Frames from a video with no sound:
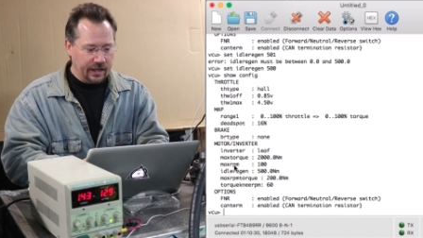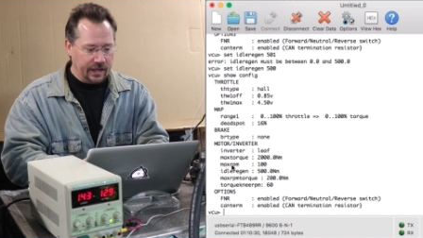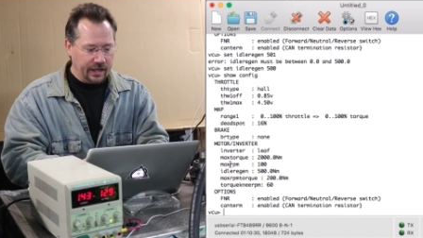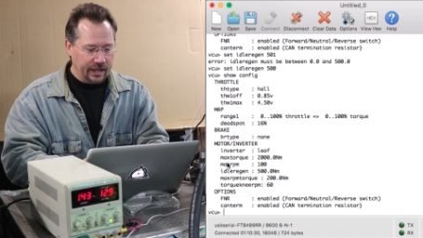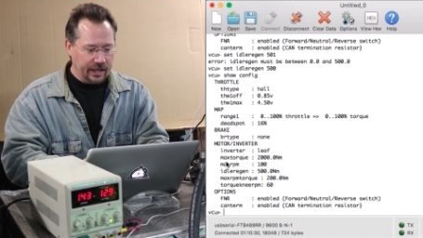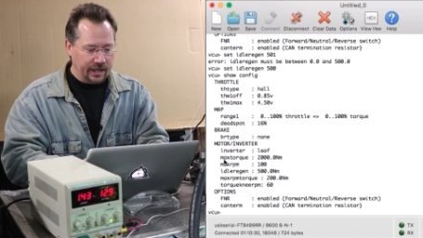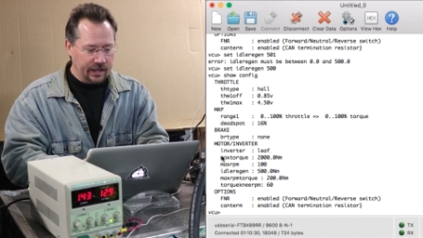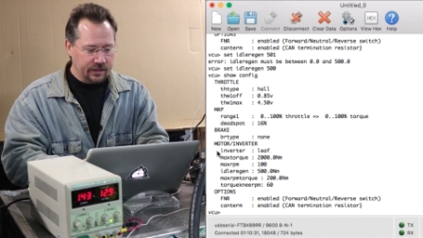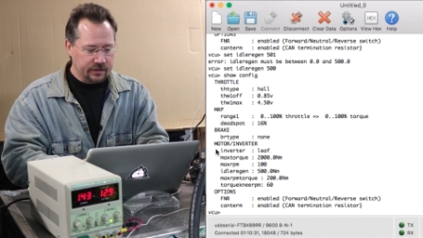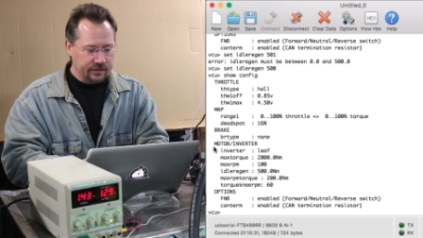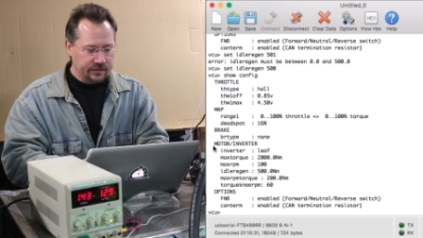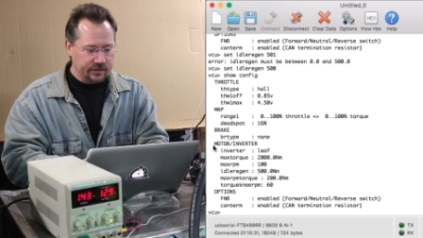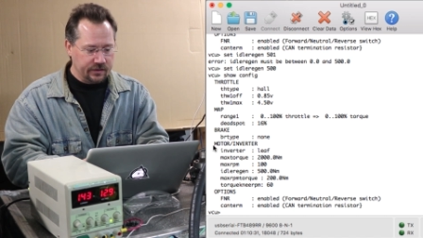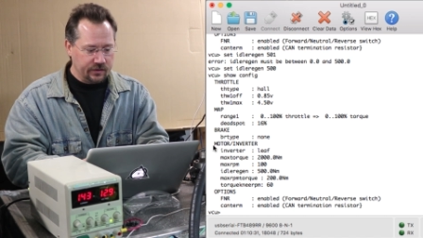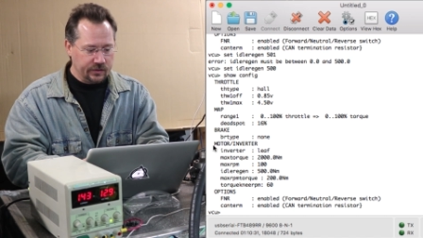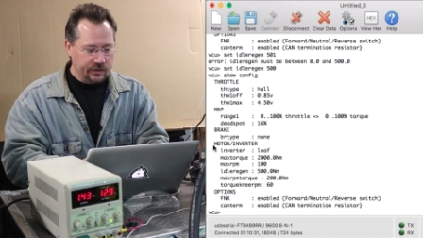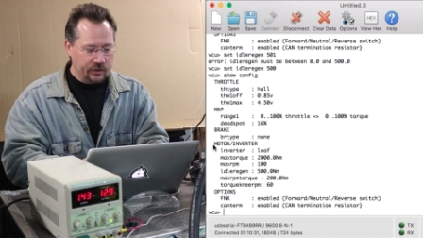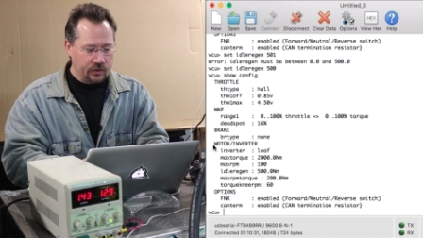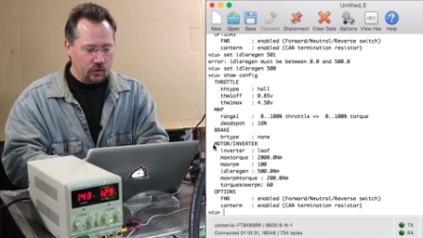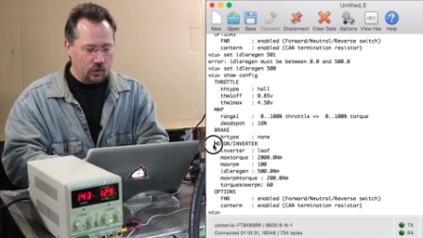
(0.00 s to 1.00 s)
And there
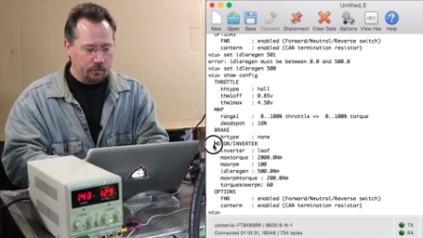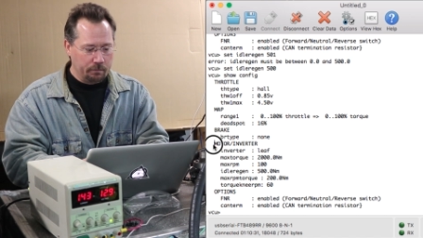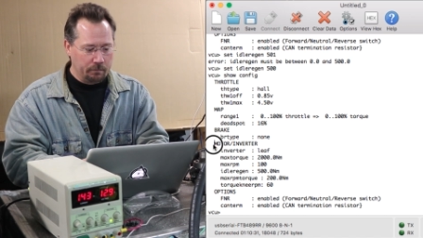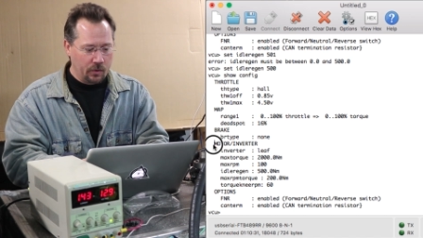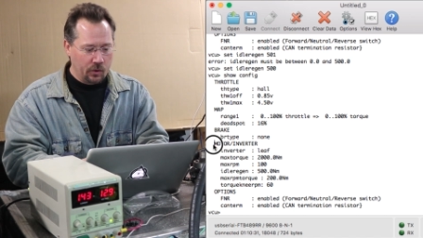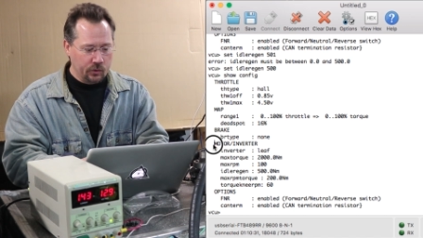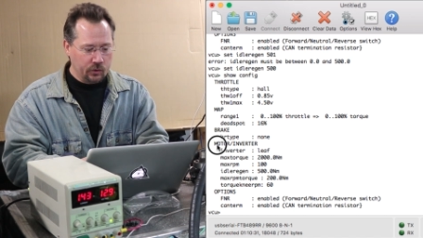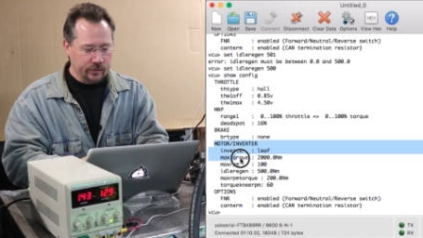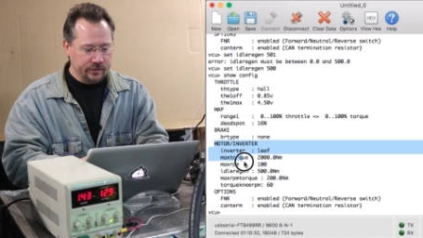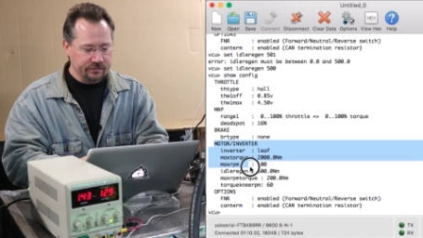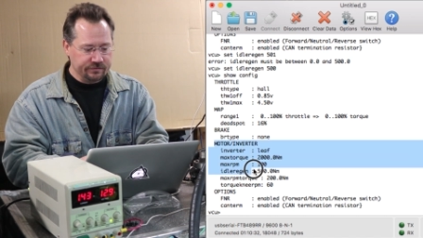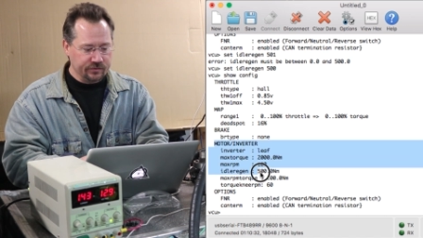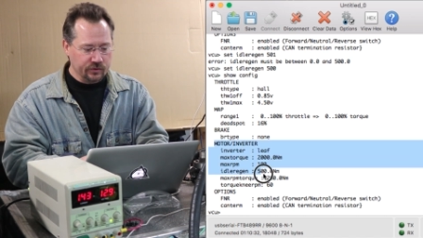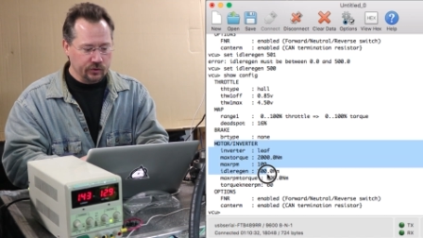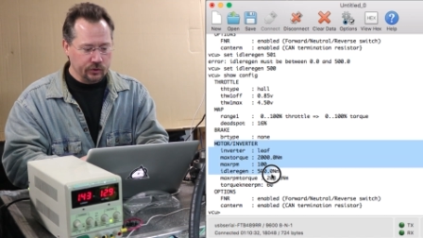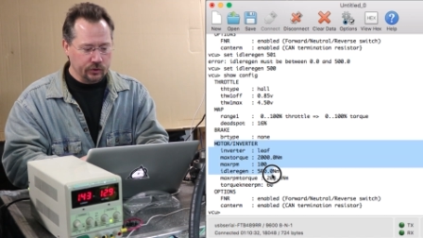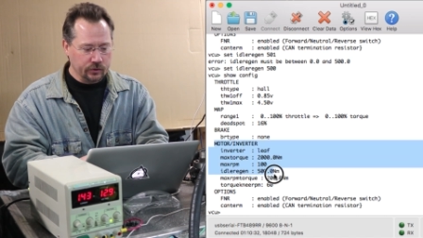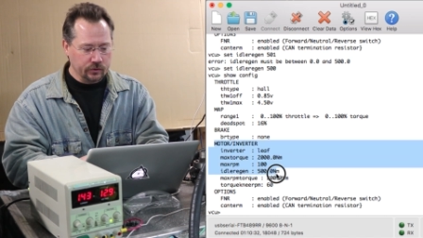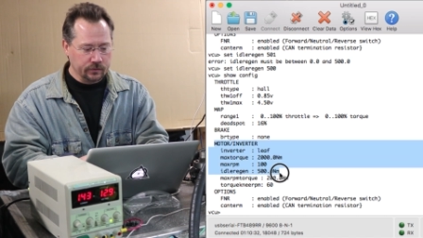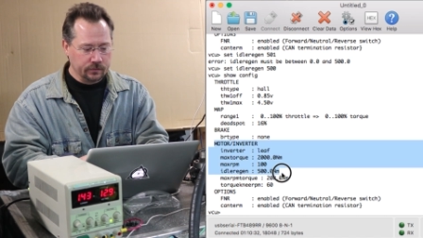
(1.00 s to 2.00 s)
you go, motor
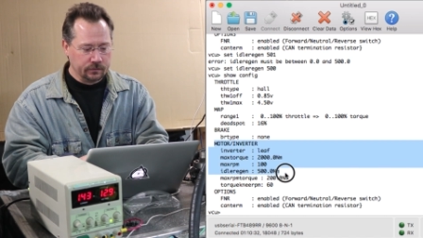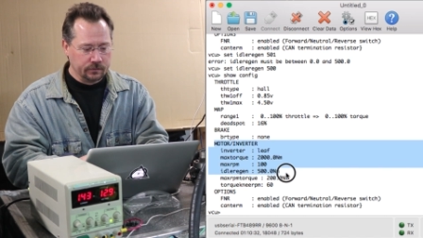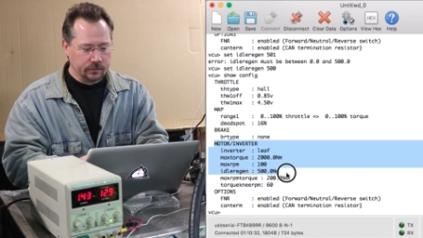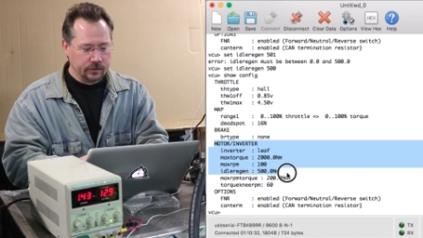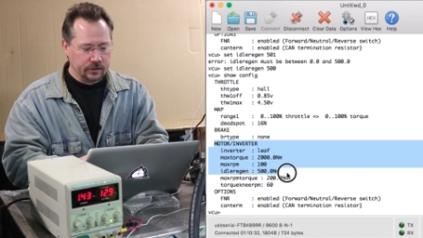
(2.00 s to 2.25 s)
inverter.